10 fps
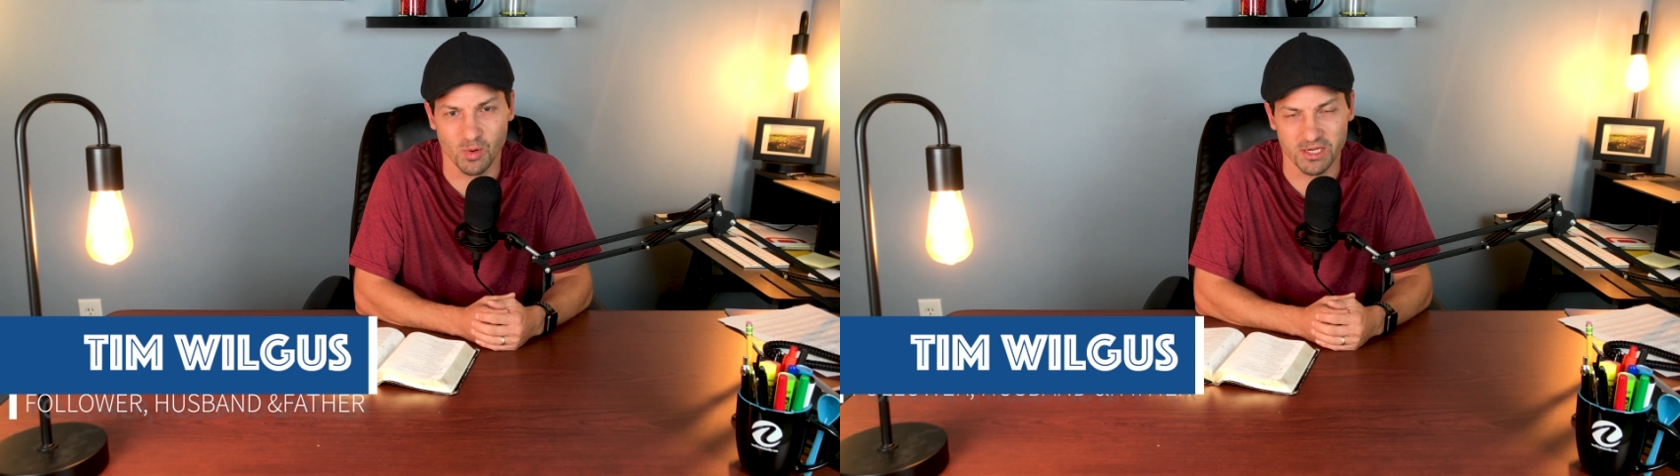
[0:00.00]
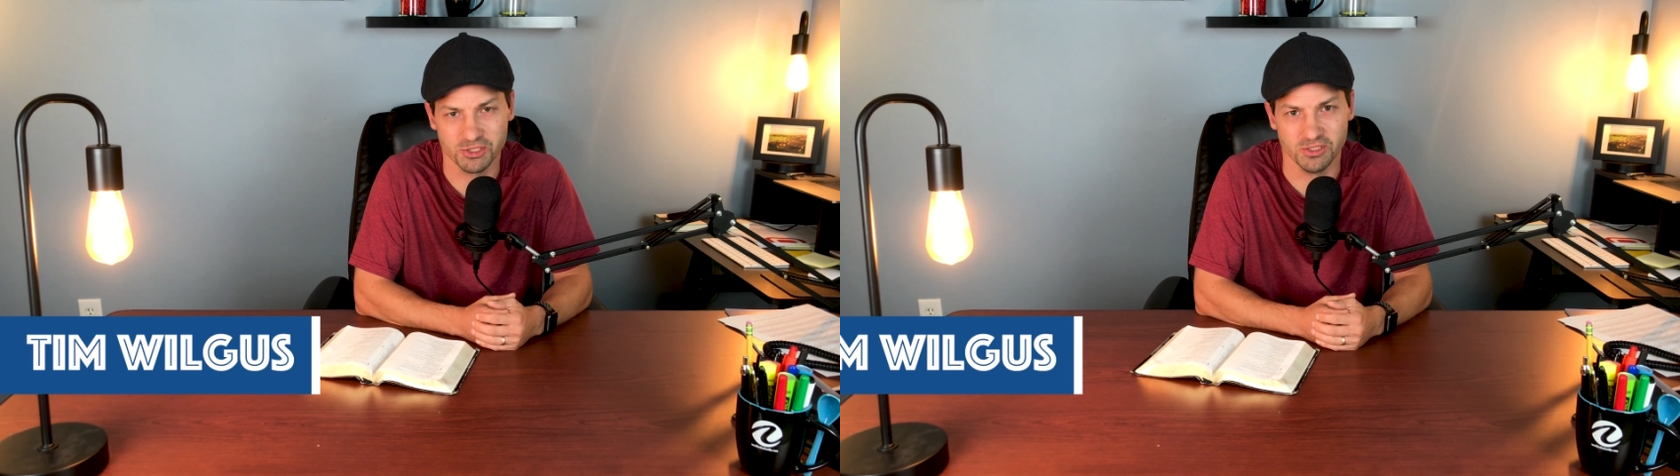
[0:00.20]

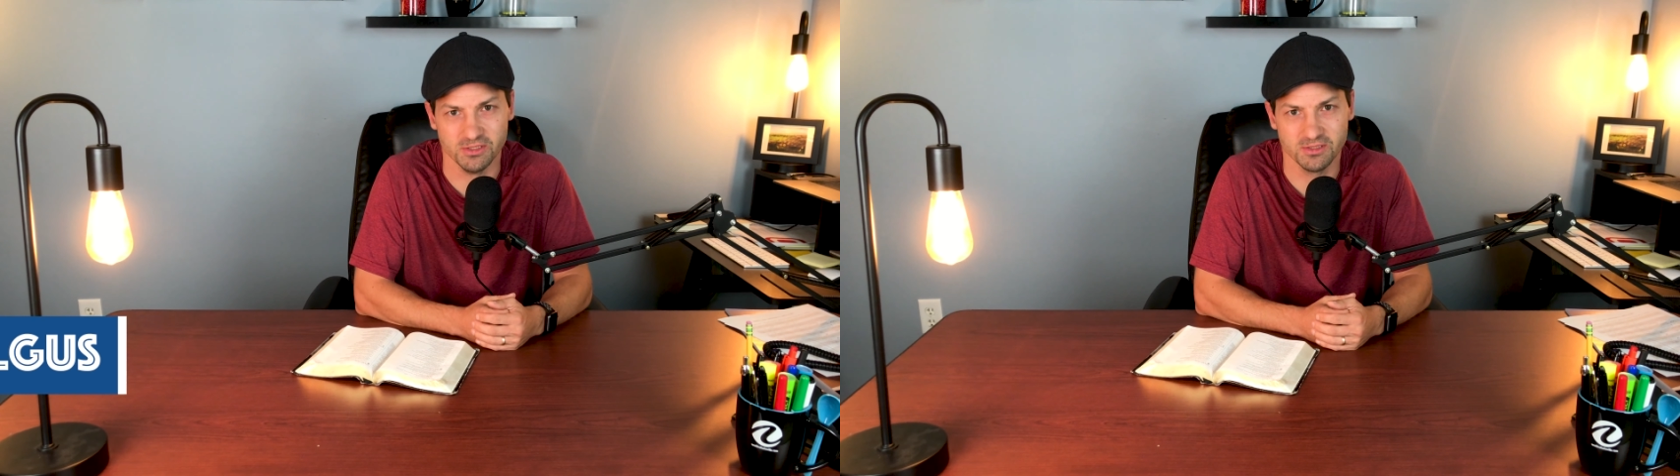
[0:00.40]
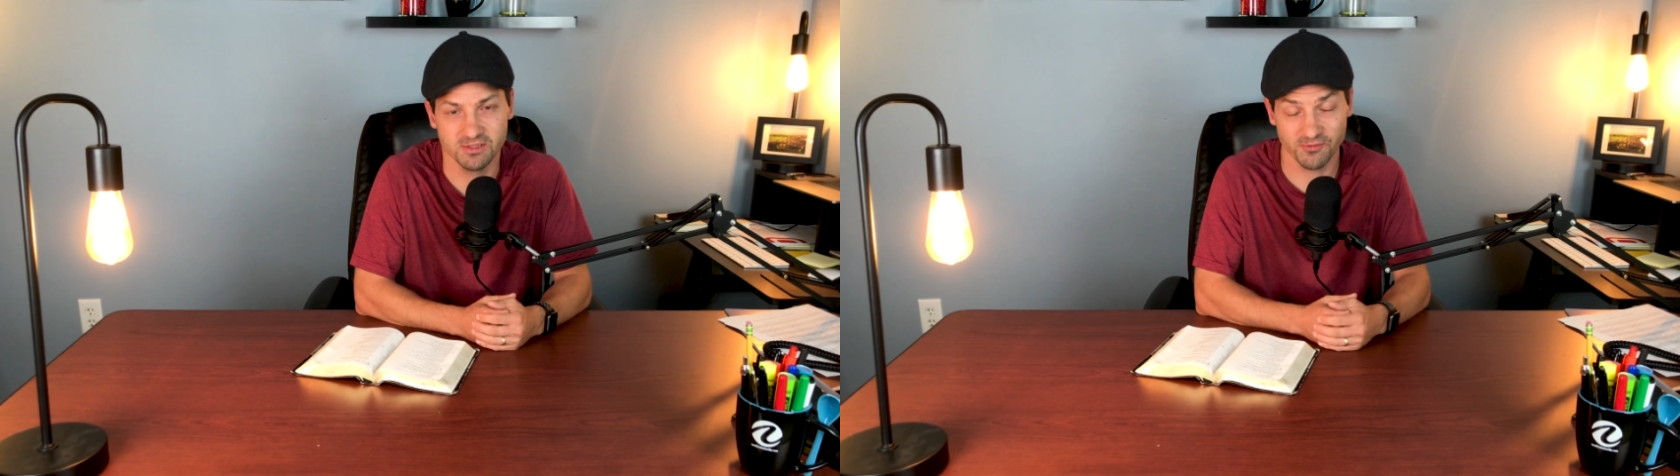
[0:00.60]

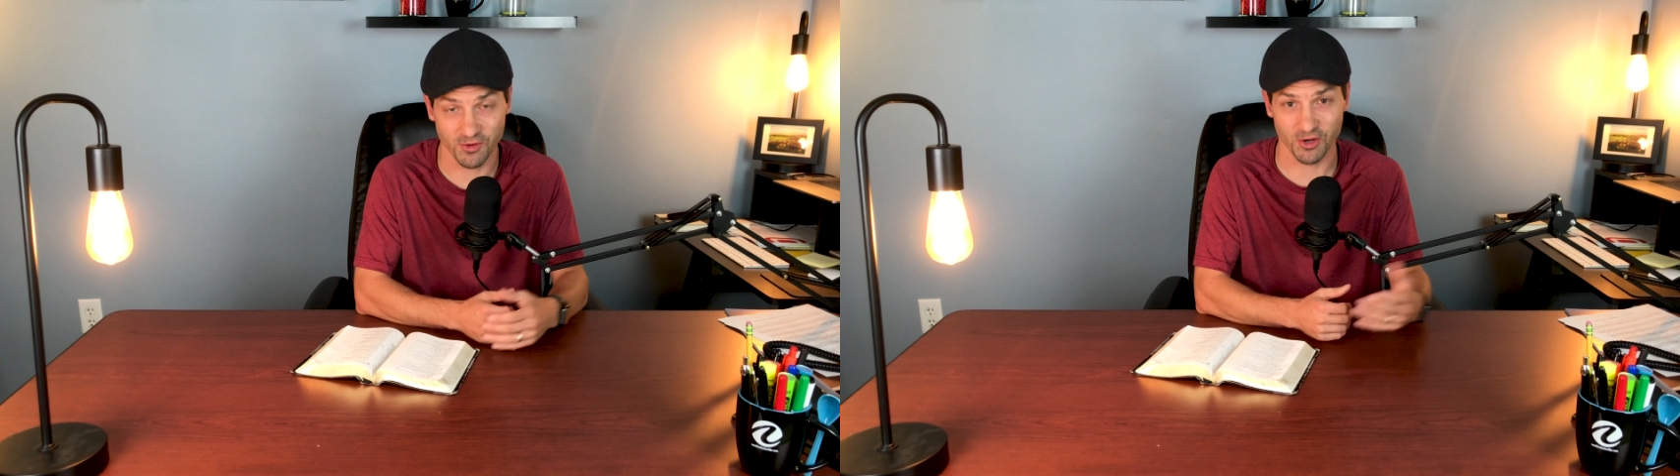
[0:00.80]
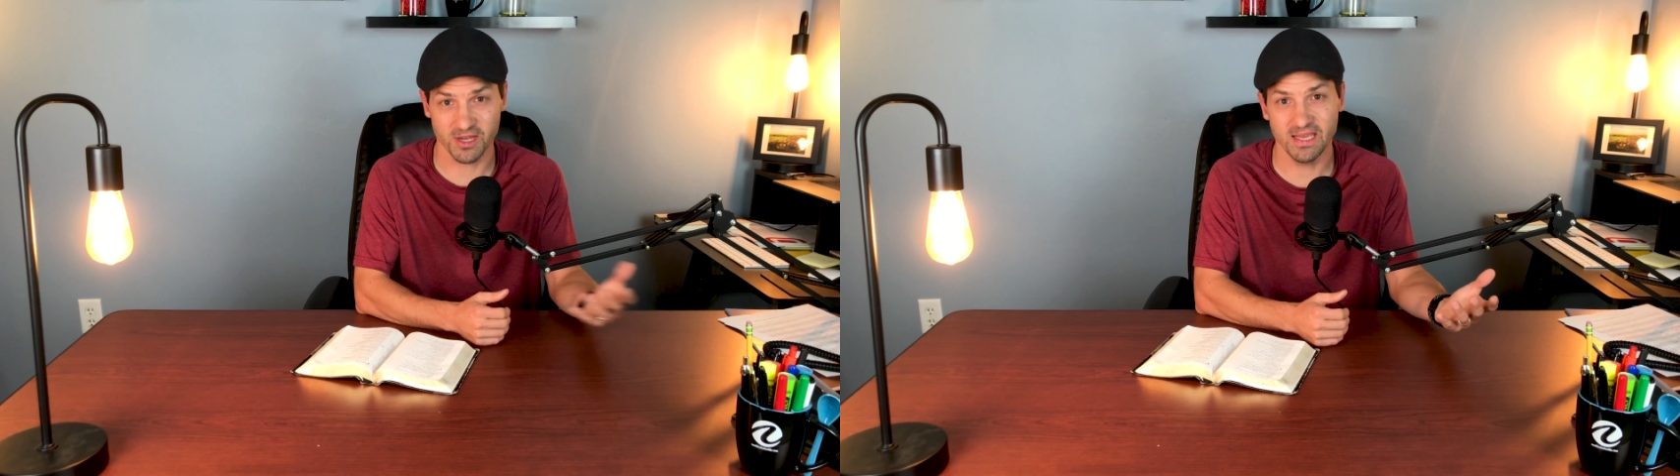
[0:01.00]
questions
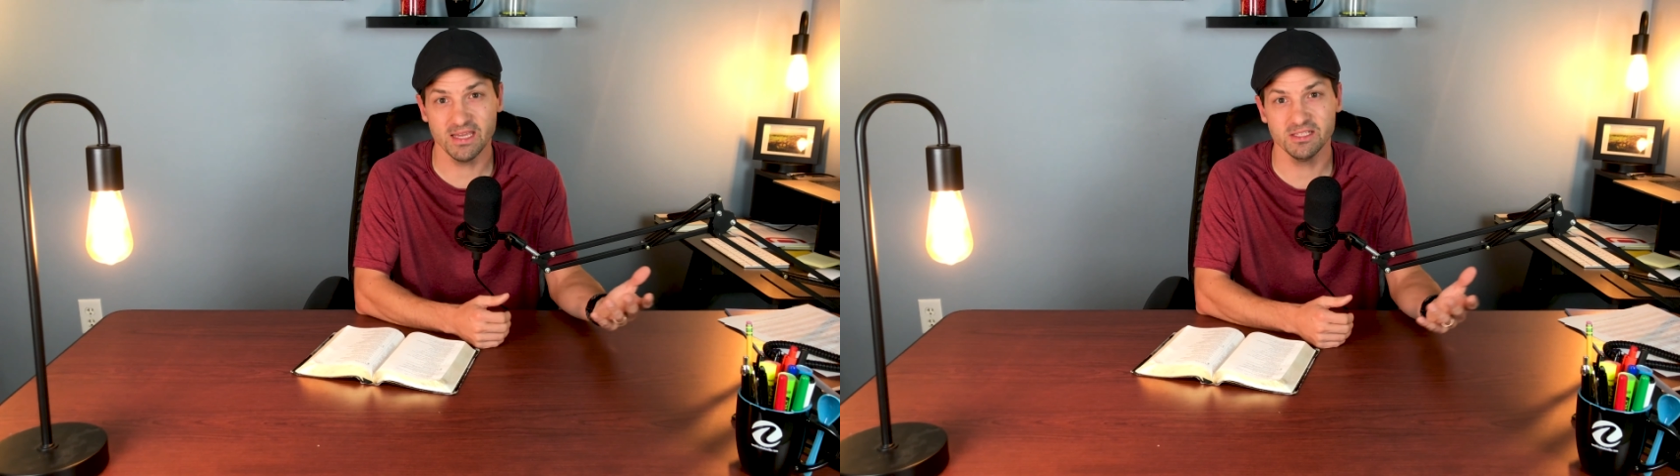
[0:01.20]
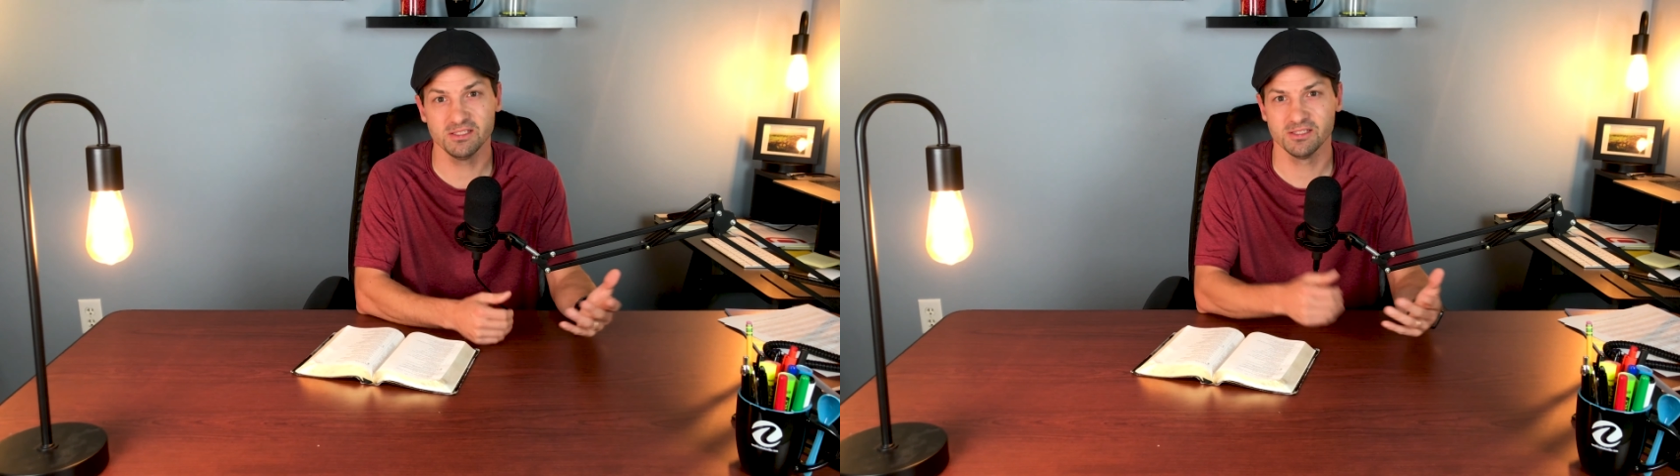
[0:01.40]
for your
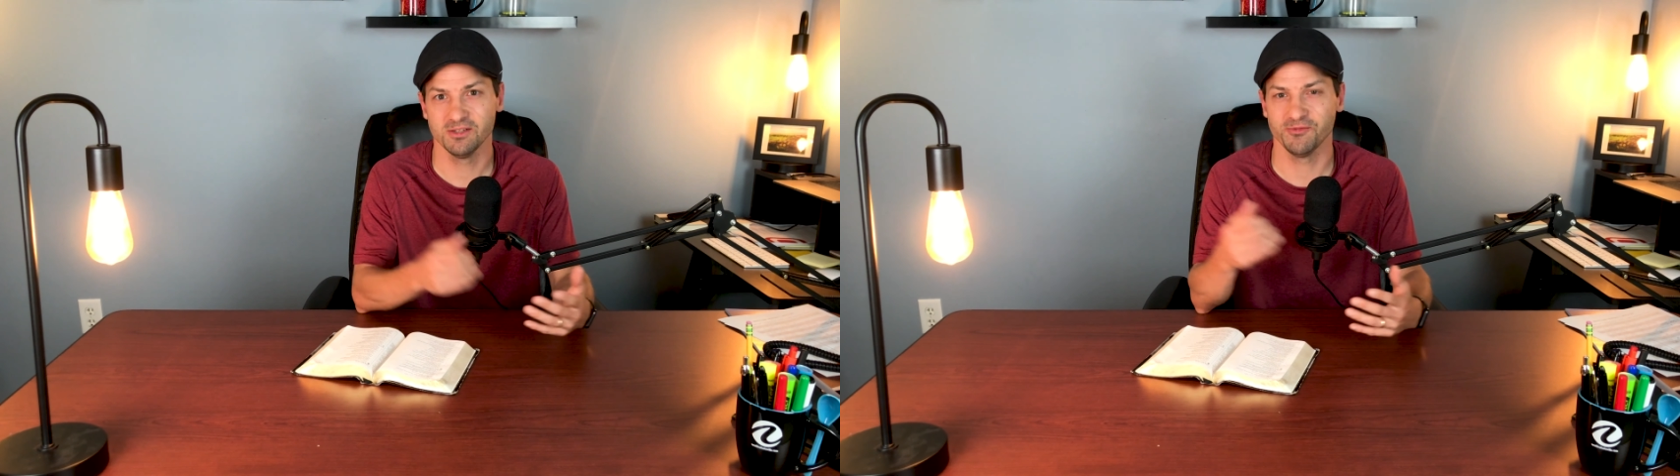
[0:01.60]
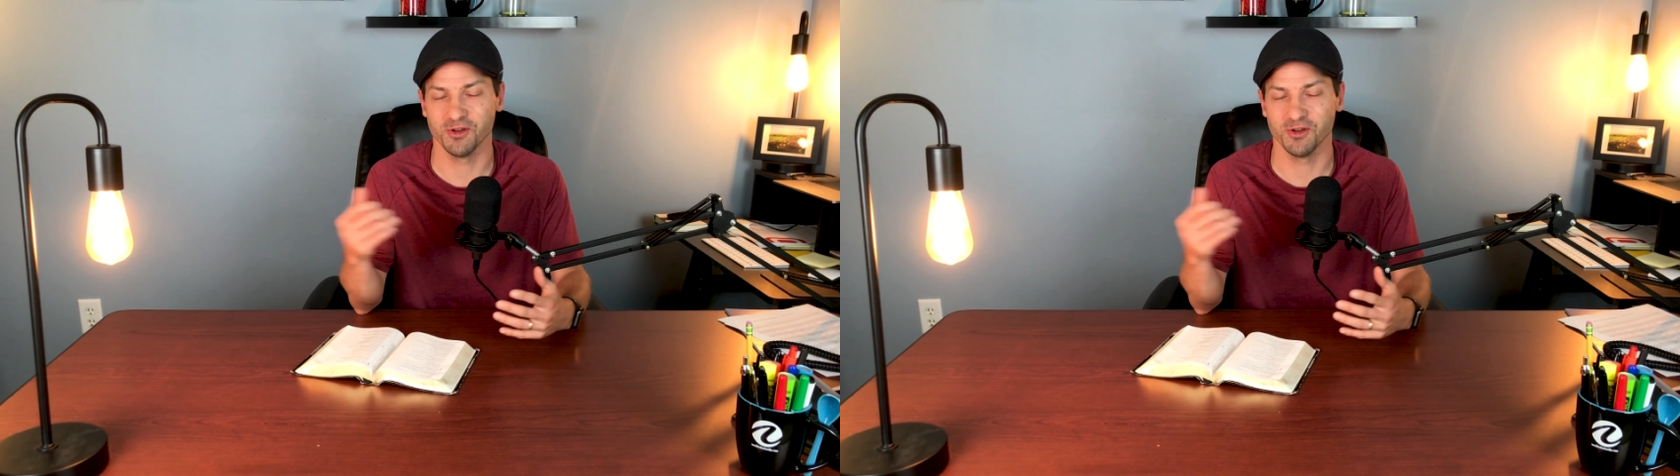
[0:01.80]
kids,